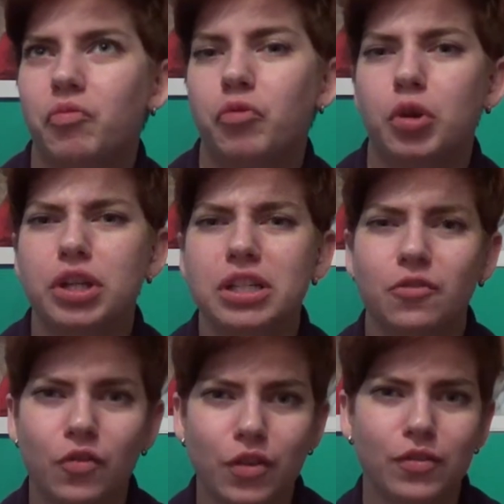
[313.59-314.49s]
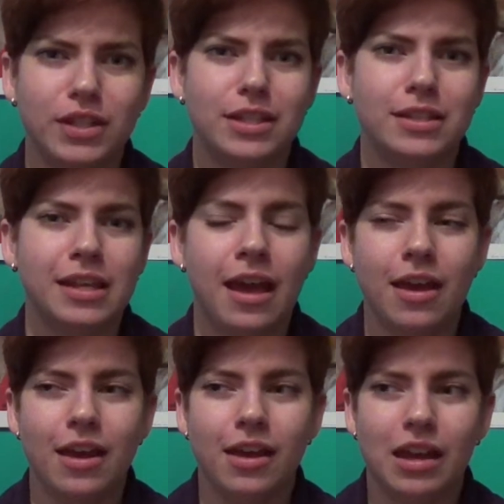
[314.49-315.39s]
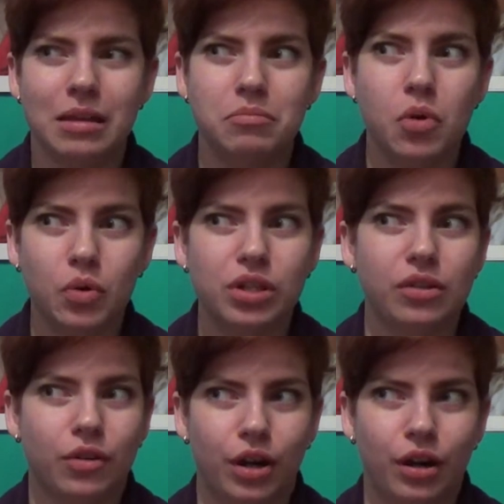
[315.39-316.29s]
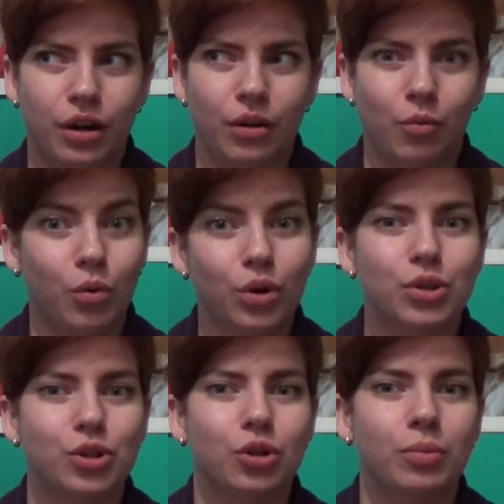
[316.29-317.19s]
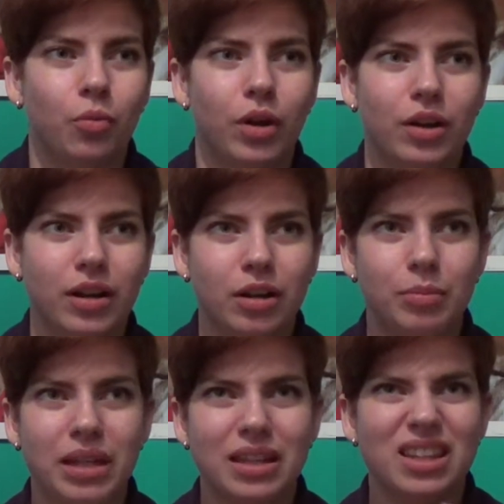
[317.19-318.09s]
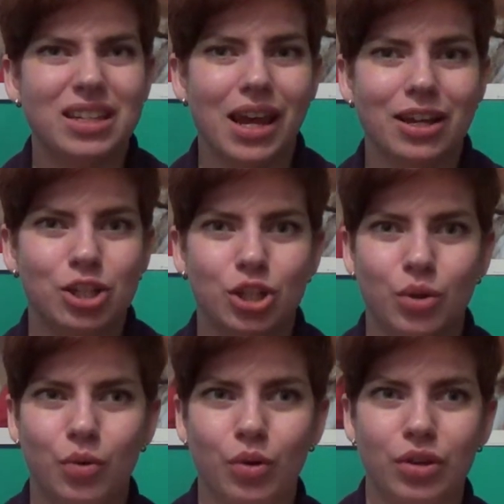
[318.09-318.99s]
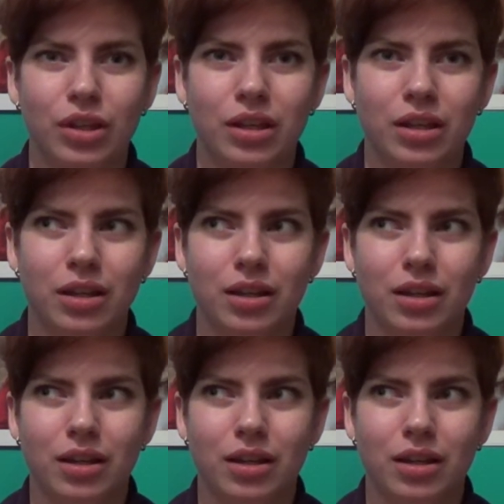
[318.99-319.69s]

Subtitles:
40s, 50s in most of her wardrobe, where it'll be the texture or the